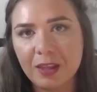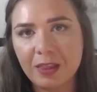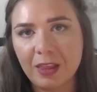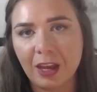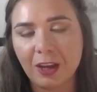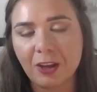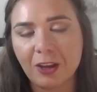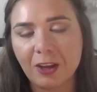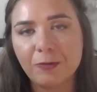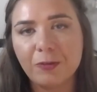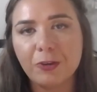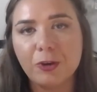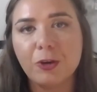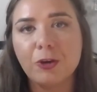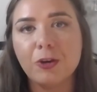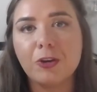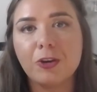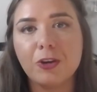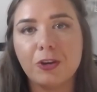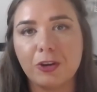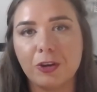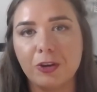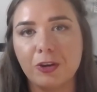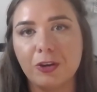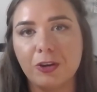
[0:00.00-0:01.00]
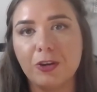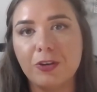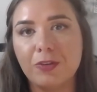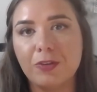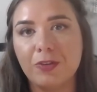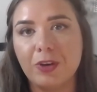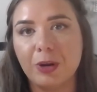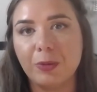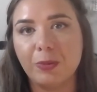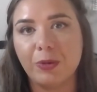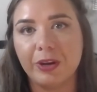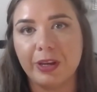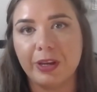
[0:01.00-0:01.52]
That Google
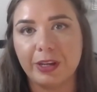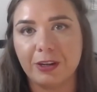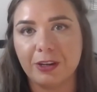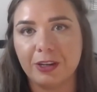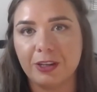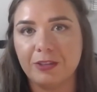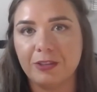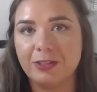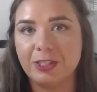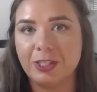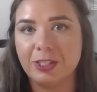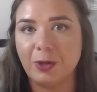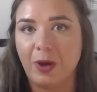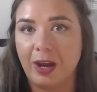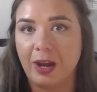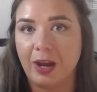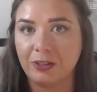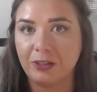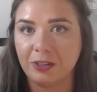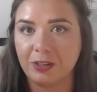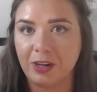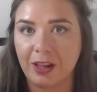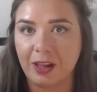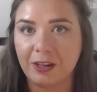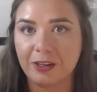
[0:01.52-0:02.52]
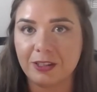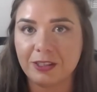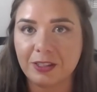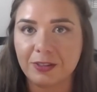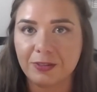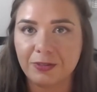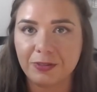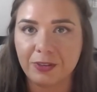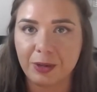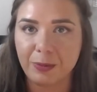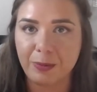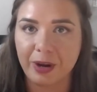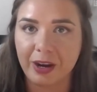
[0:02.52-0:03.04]
form will enter you into $100 of
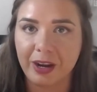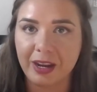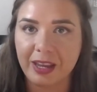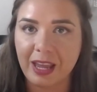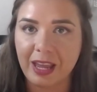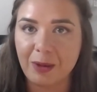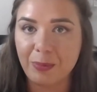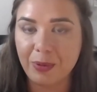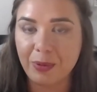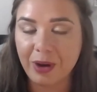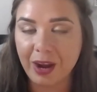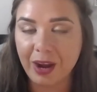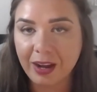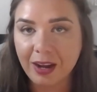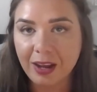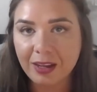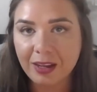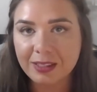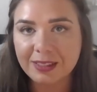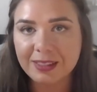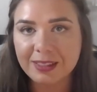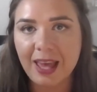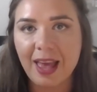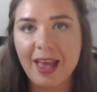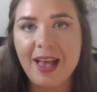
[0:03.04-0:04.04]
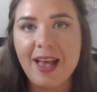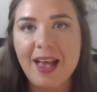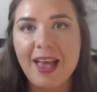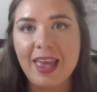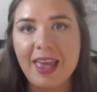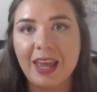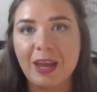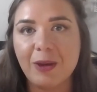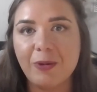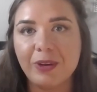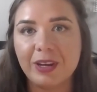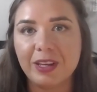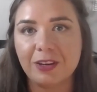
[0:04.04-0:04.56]
free Mary Kay products.
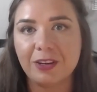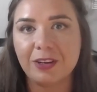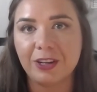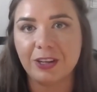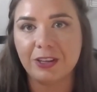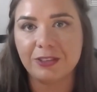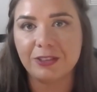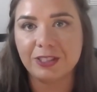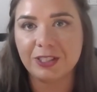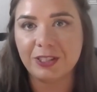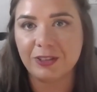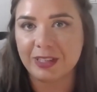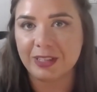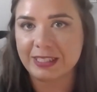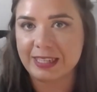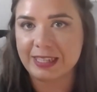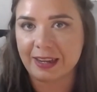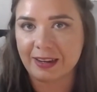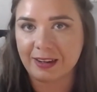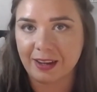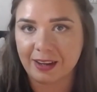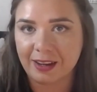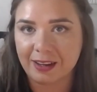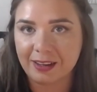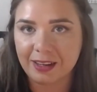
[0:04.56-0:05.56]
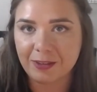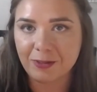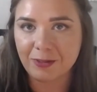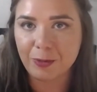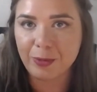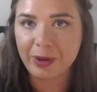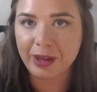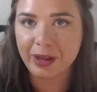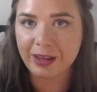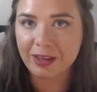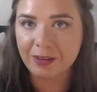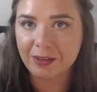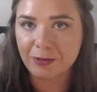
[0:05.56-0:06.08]
It will enter you into a date night
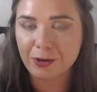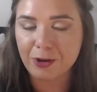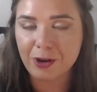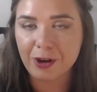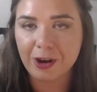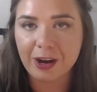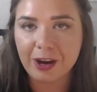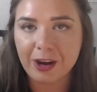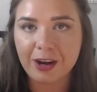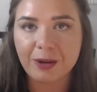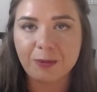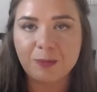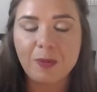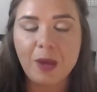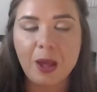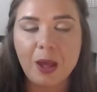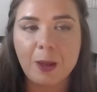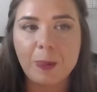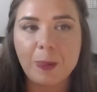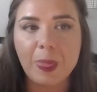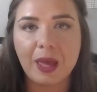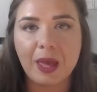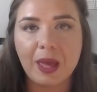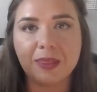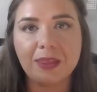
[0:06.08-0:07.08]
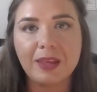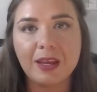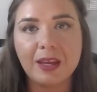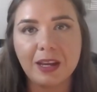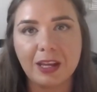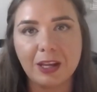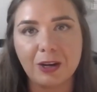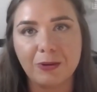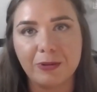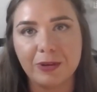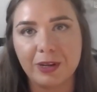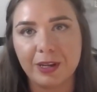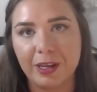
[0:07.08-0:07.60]
giveaway gift card, and then
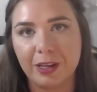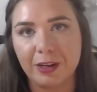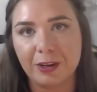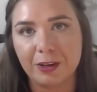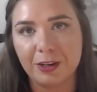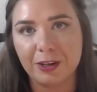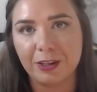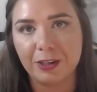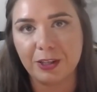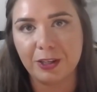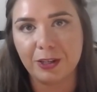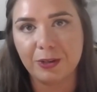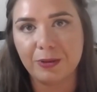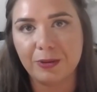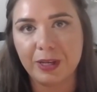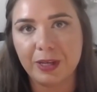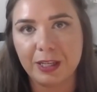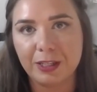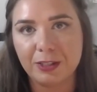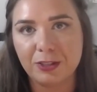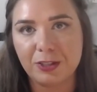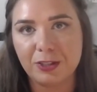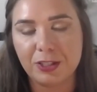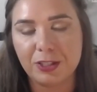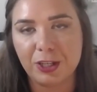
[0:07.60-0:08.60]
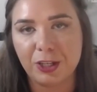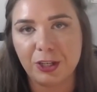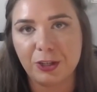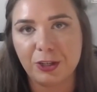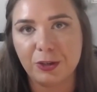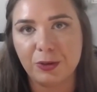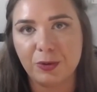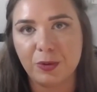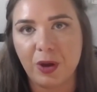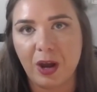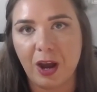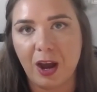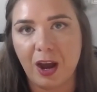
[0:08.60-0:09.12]
it will enter you
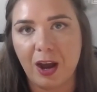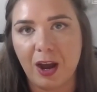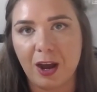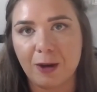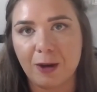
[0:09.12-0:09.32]
into